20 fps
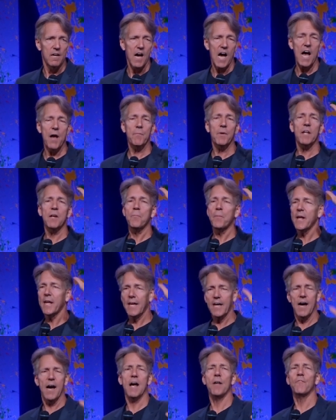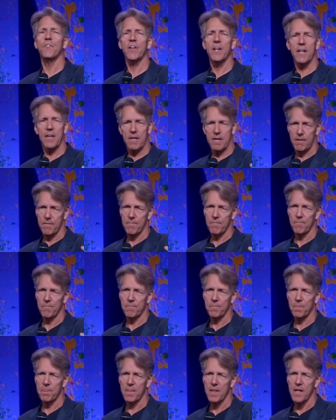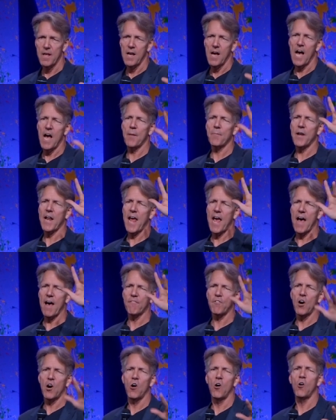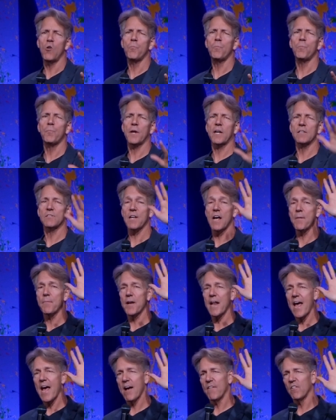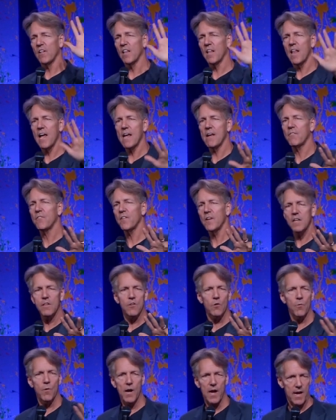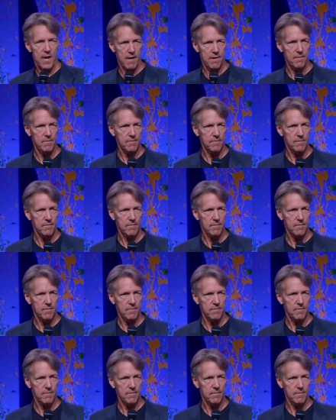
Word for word: I'm going to be confident. I'm going to have hope because I'm going to have life either way.